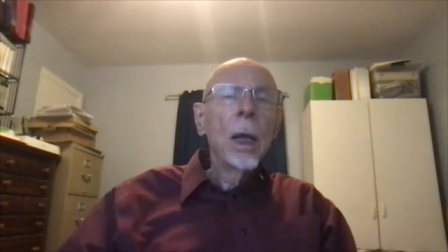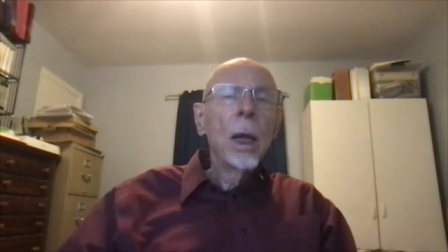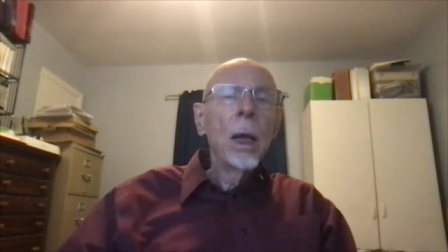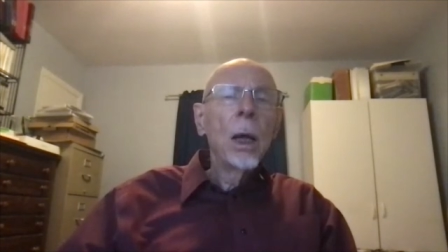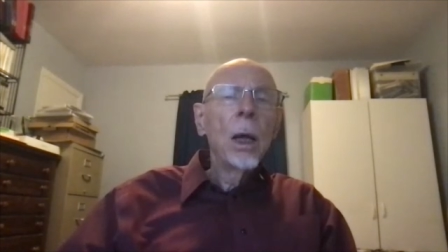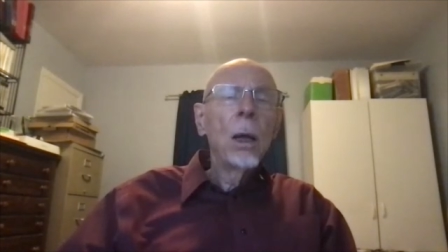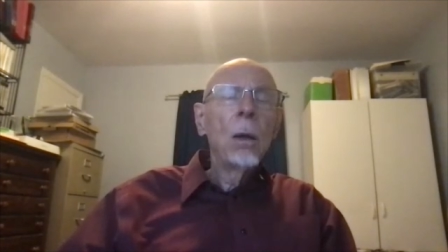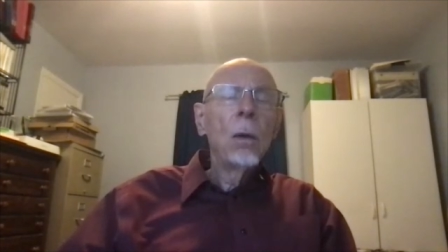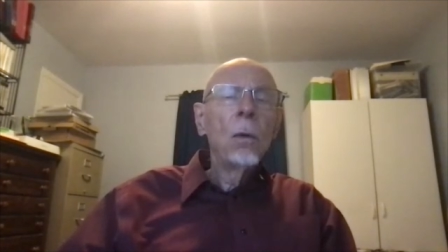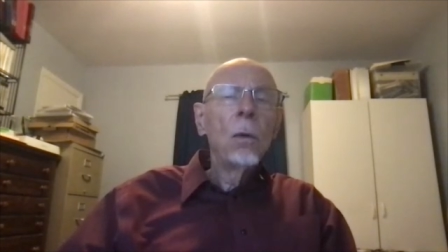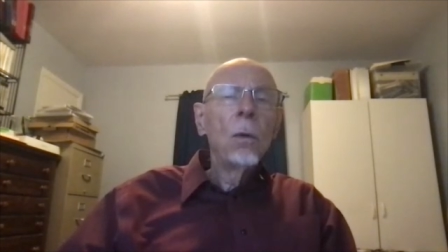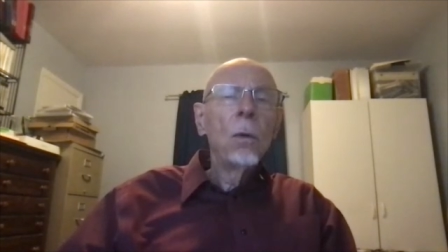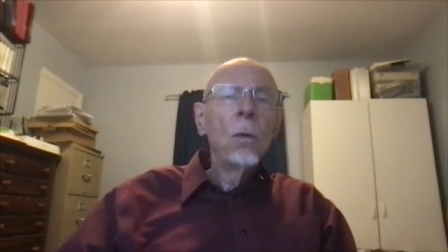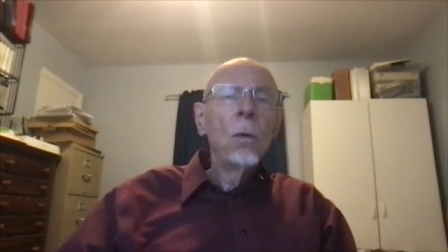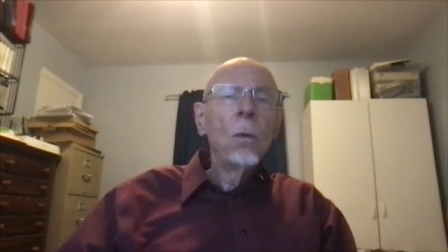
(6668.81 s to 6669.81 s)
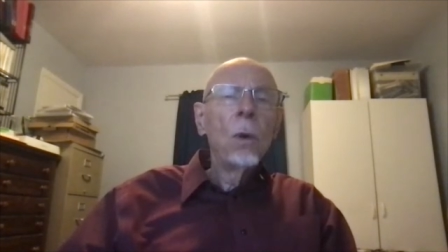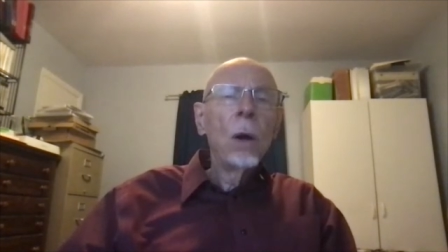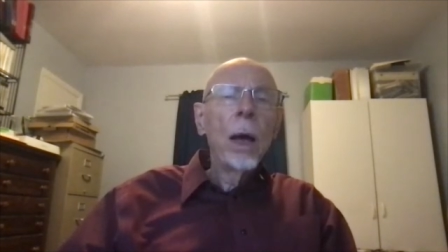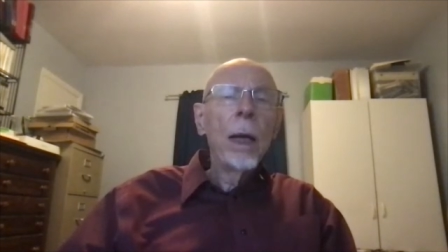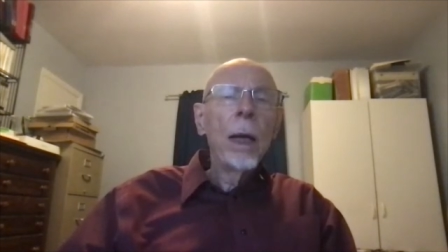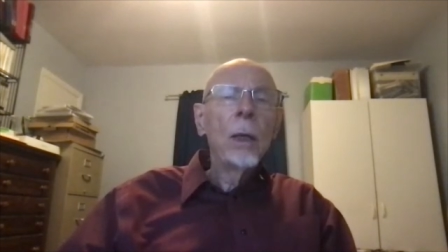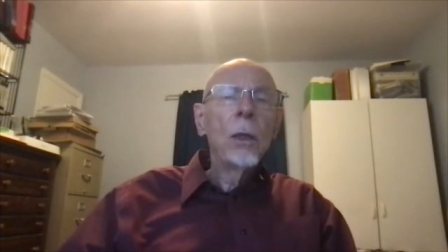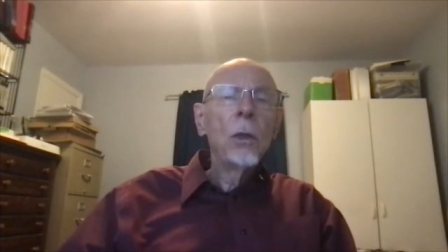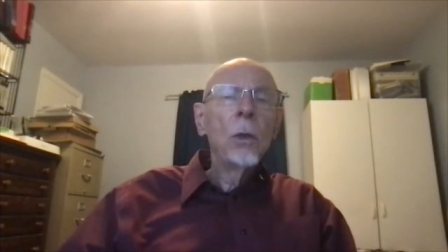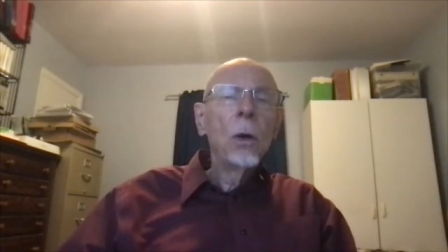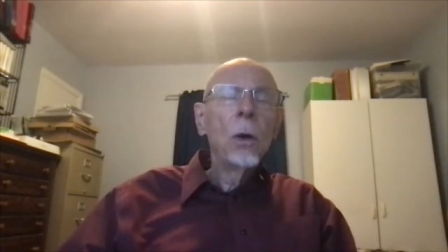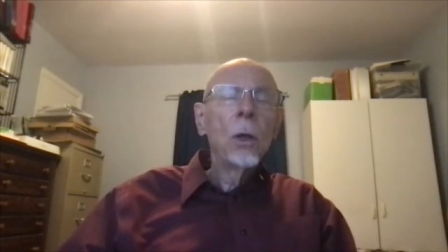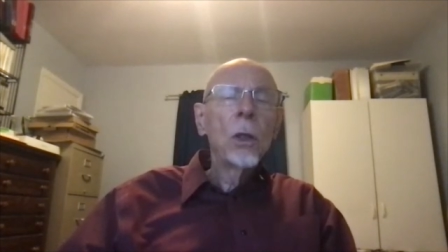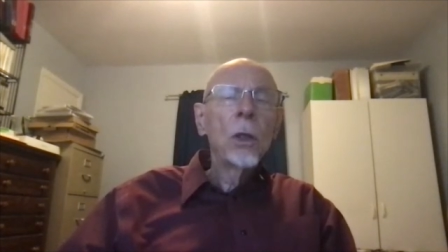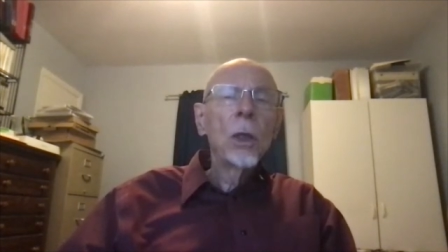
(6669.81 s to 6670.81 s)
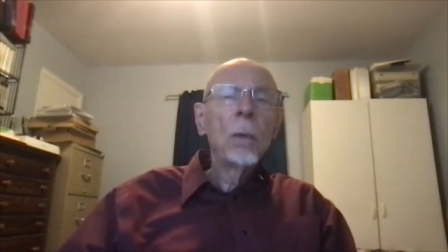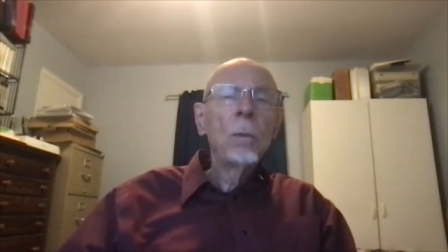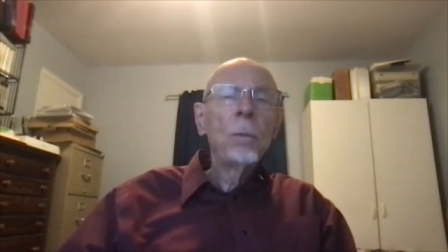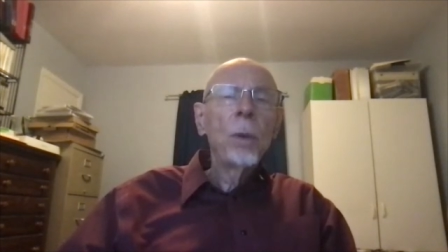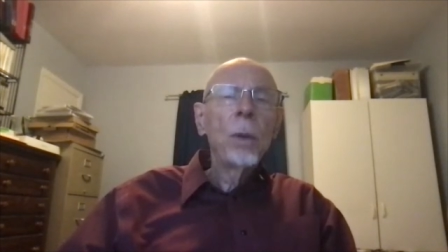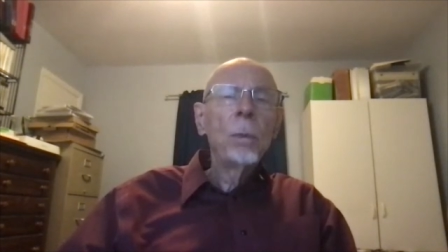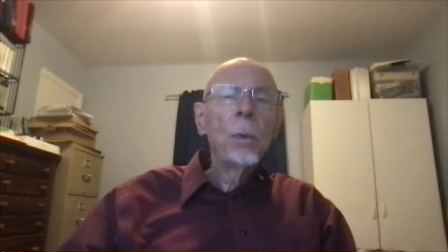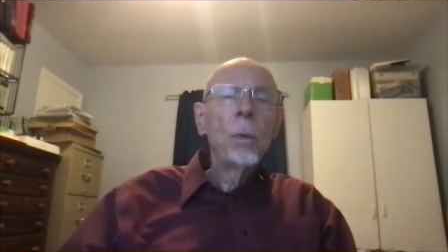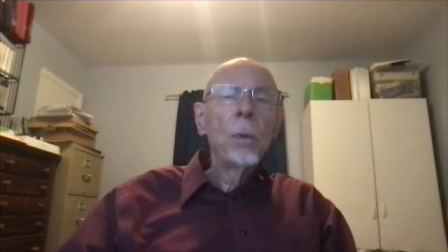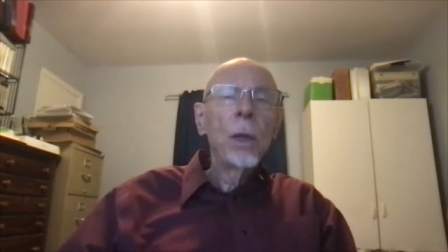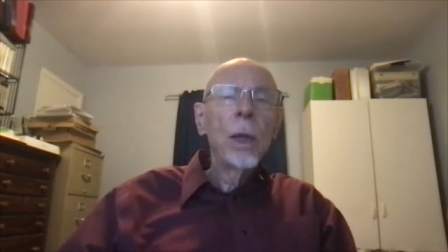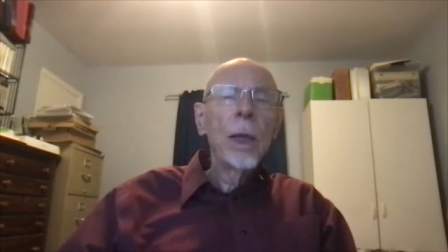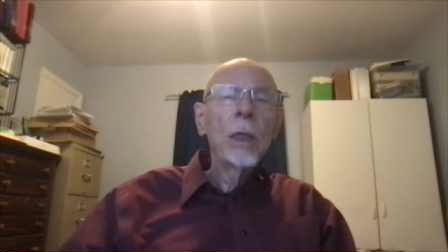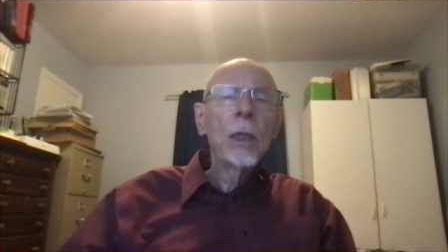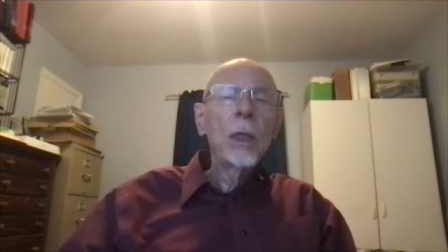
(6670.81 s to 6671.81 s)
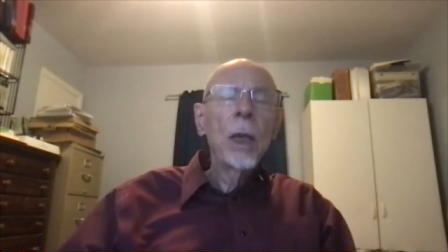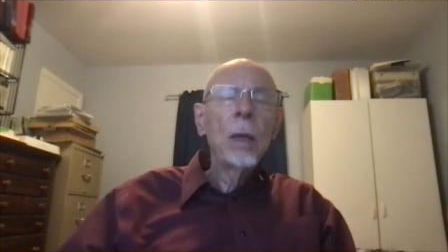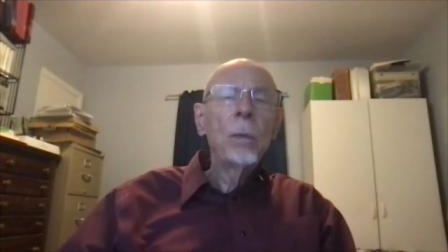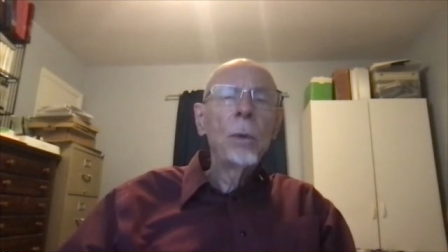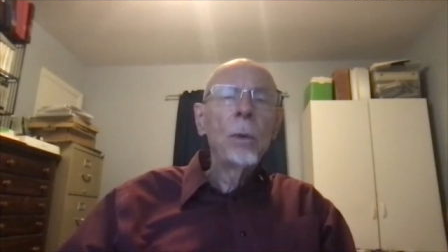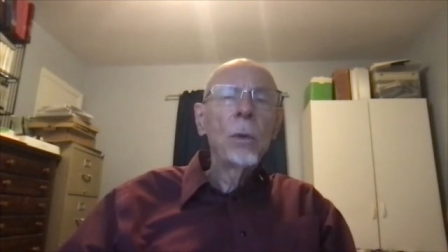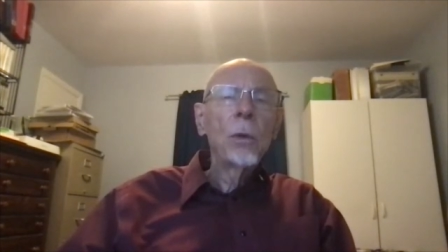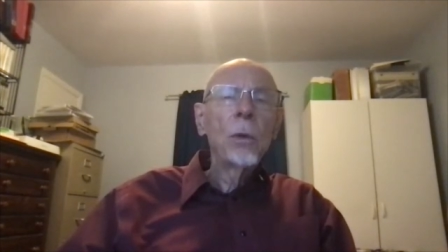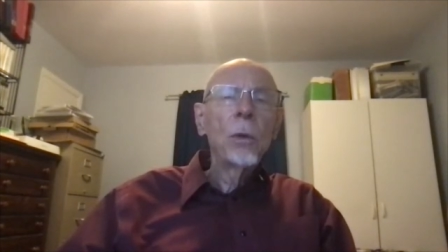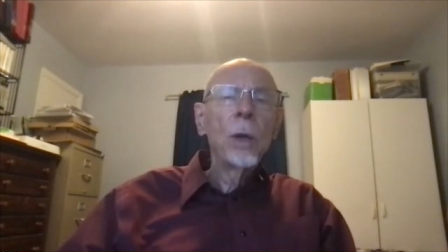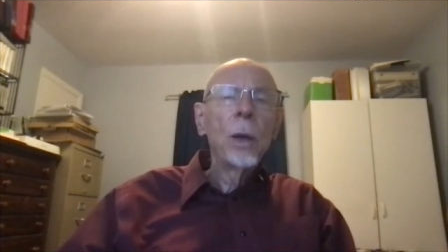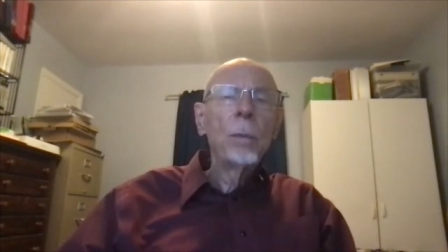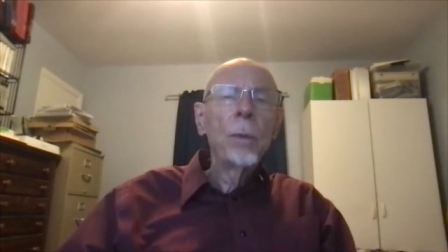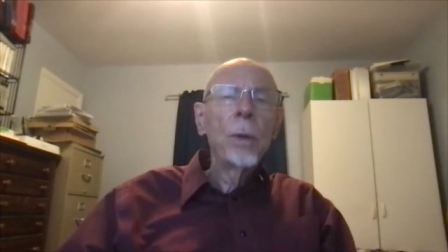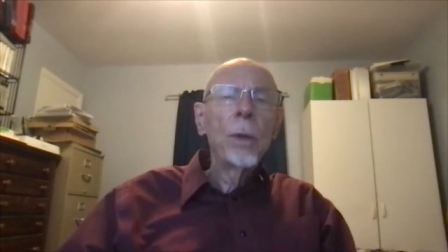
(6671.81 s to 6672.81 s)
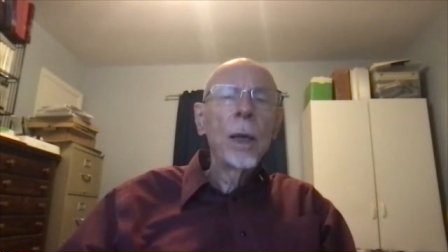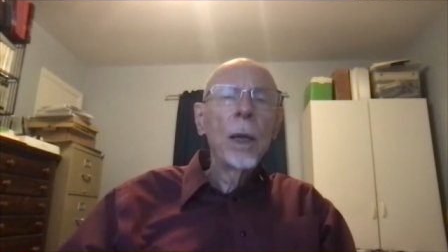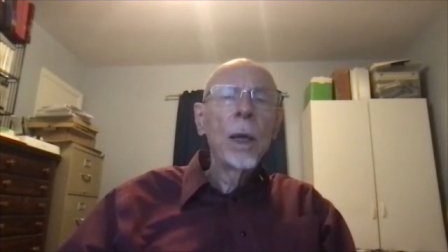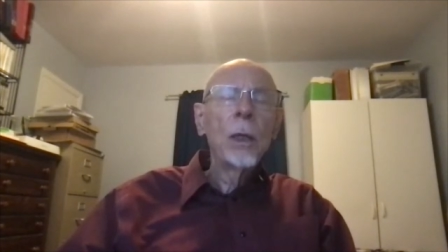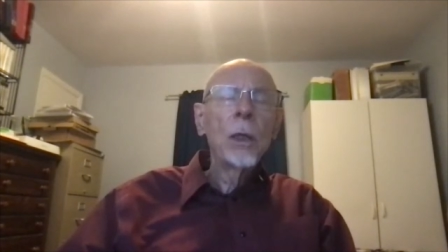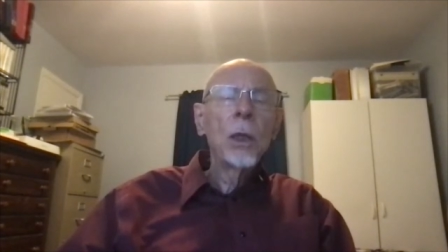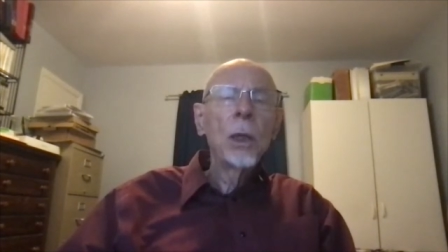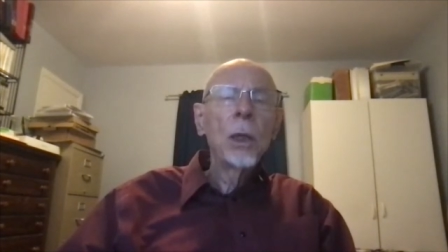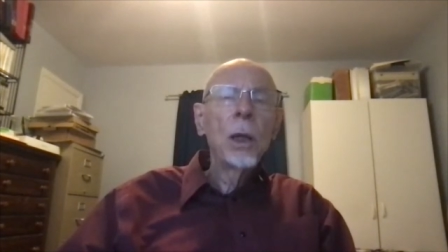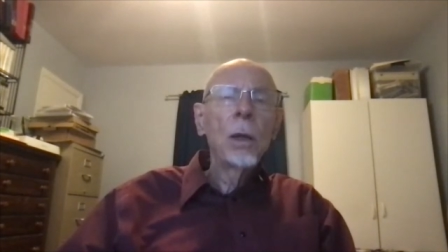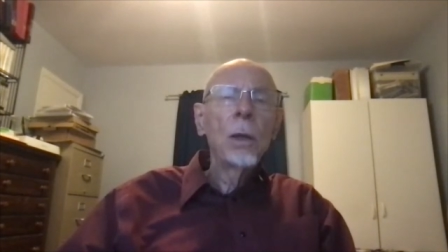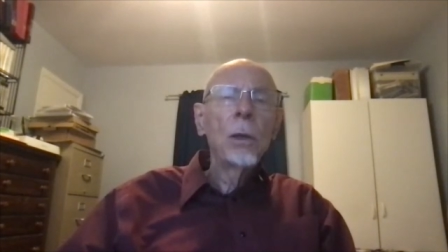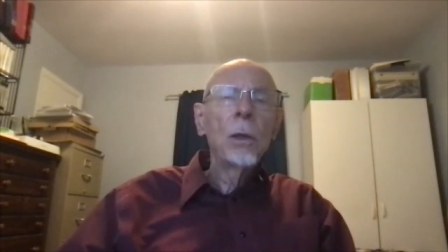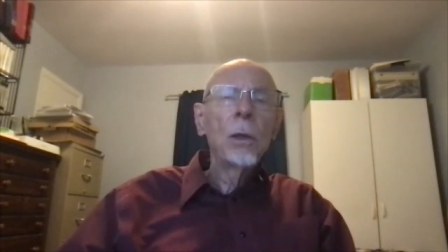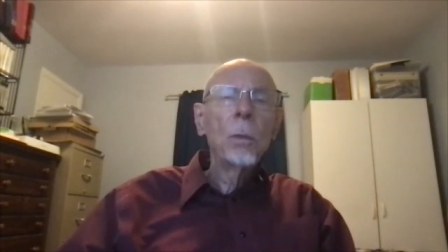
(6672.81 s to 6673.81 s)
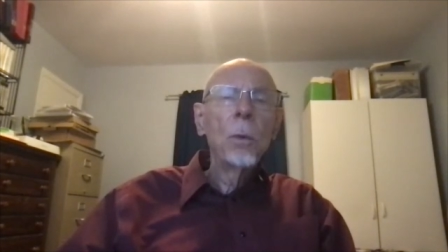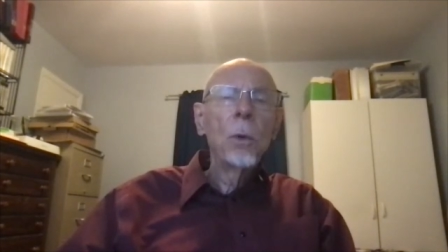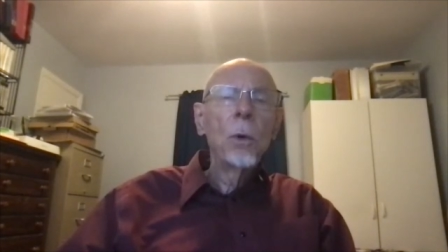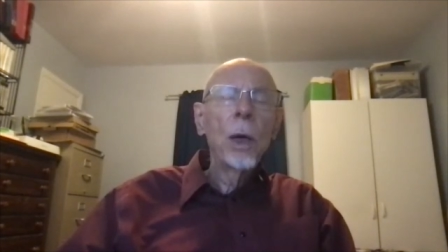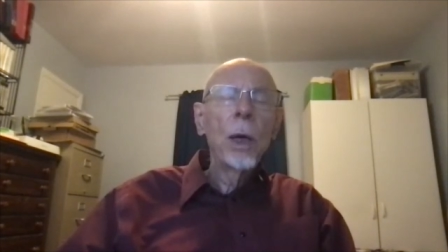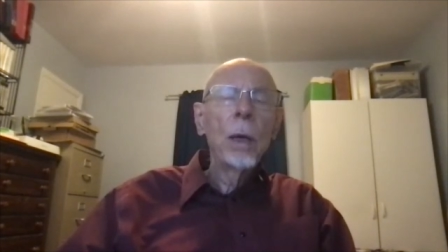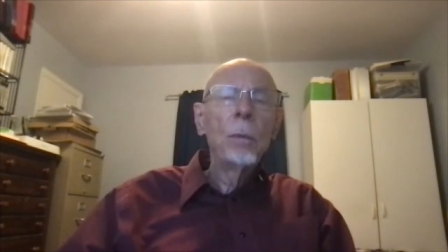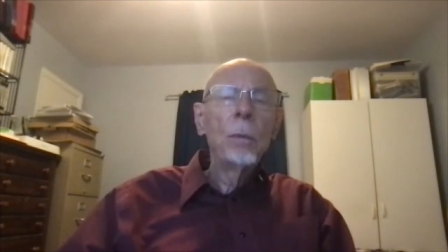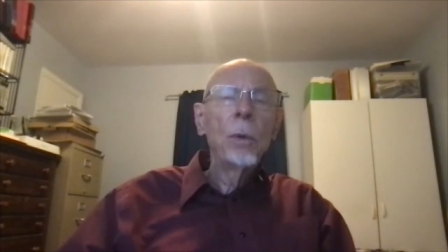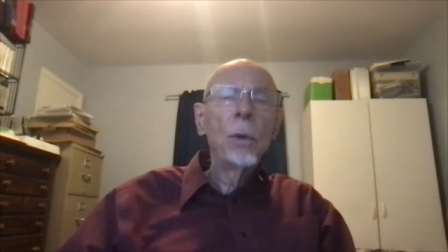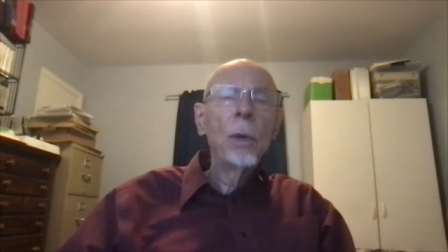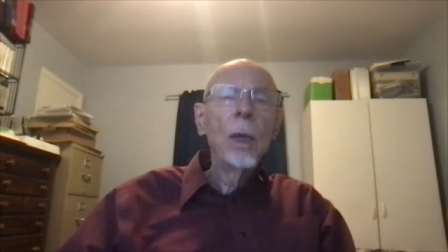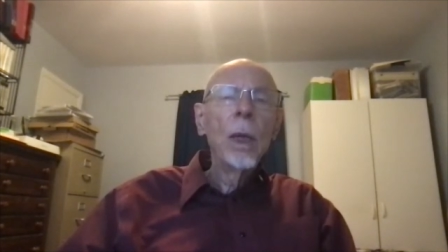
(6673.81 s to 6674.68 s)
Uh, why are some people less able to empathize and others more able?